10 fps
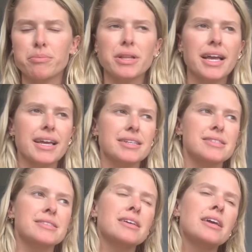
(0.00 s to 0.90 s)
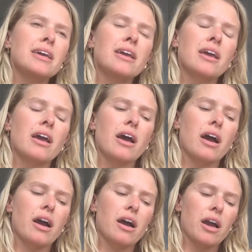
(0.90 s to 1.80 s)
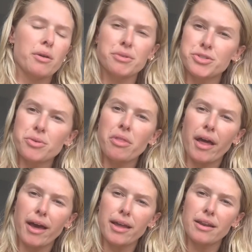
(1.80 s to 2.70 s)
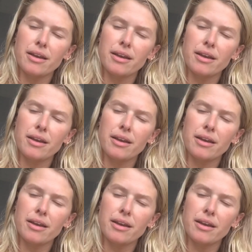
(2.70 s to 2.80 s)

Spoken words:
place, I would do that